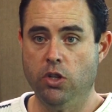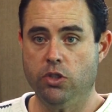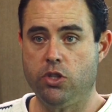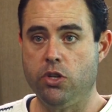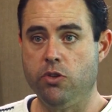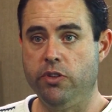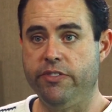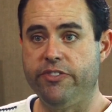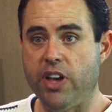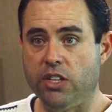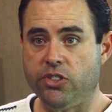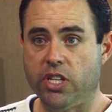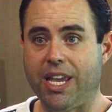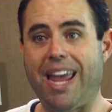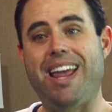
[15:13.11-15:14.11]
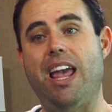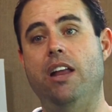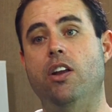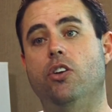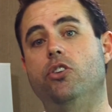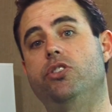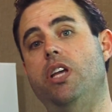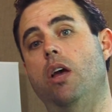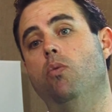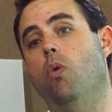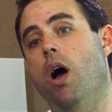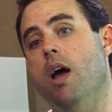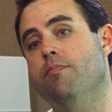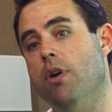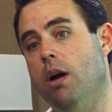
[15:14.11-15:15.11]
to investigate and understand
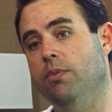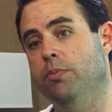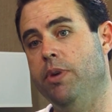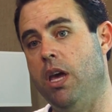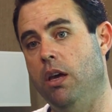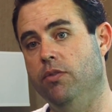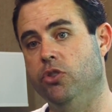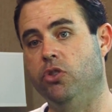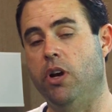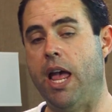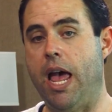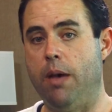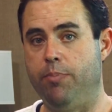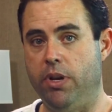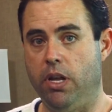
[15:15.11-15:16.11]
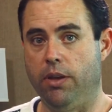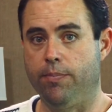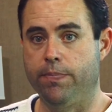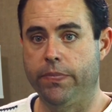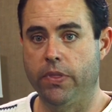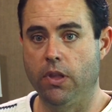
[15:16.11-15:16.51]
why problem behaviors are happening.